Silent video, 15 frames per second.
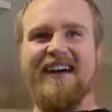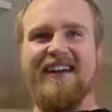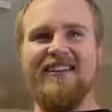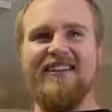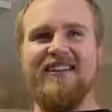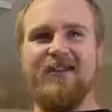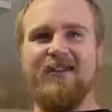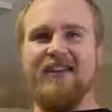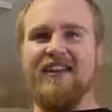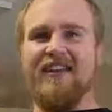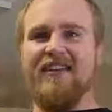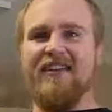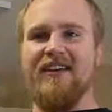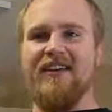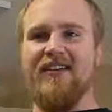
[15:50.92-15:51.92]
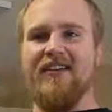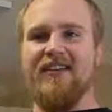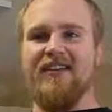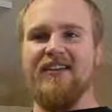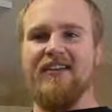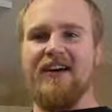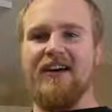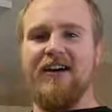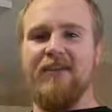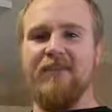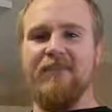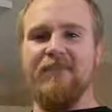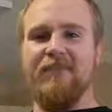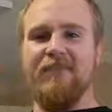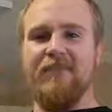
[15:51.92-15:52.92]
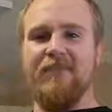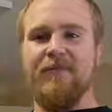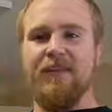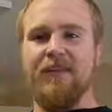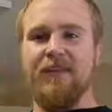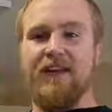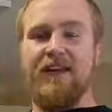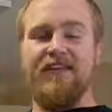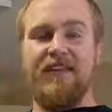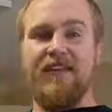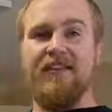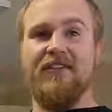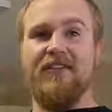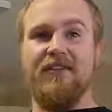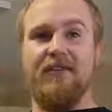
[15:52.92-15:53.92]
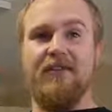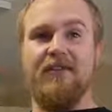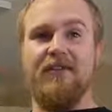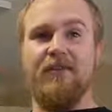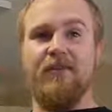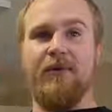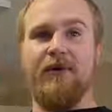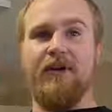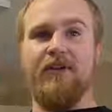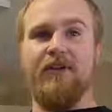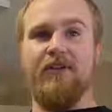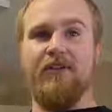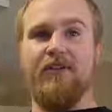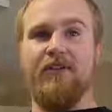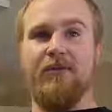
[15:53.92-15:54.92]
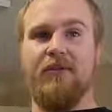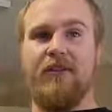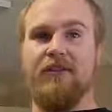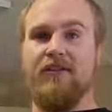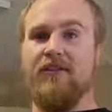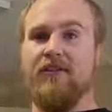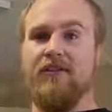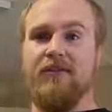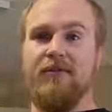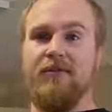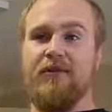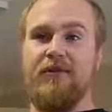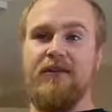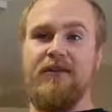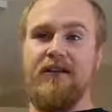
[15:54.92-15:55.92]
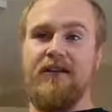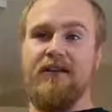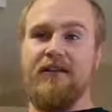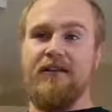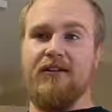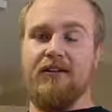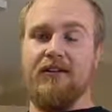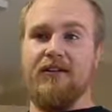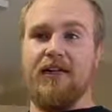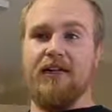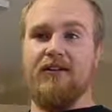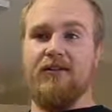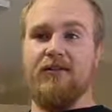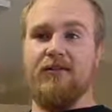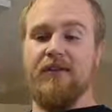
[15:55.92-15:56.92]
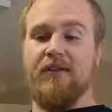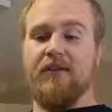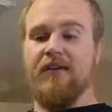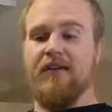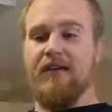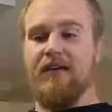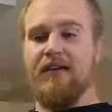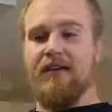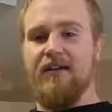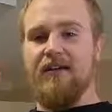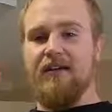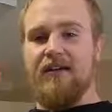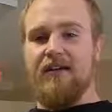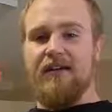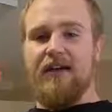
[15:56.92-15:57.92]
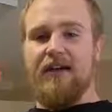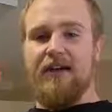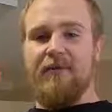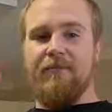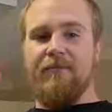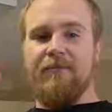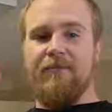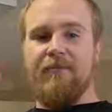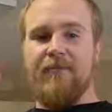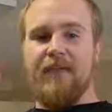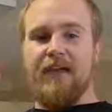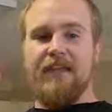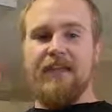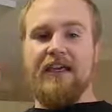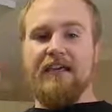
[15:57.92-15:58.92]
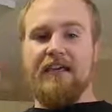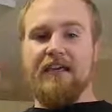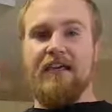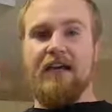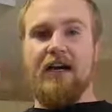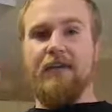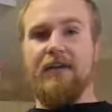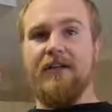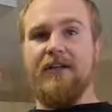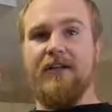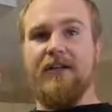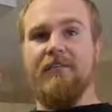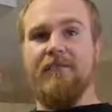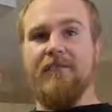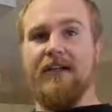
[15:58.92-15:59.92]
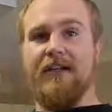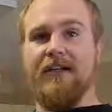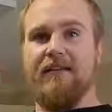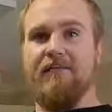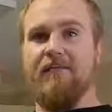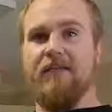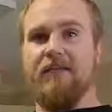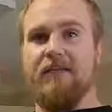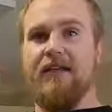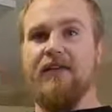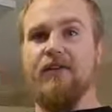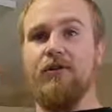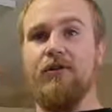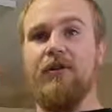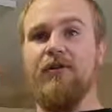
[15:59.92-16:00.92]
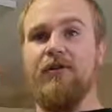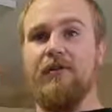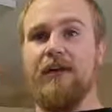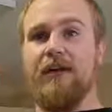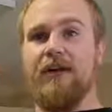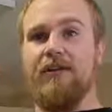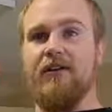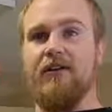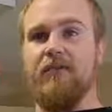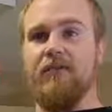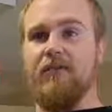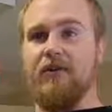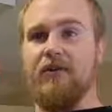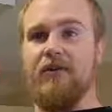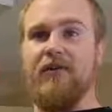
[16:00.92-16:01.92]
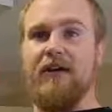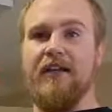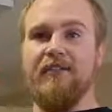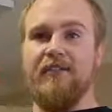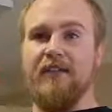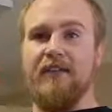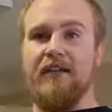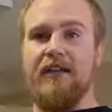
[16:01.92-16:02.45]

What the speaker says: I like to do things that kind of test the limits as well. Like just in real estate, I'd like to do things that I think cannot be done, but I can do it just by motivation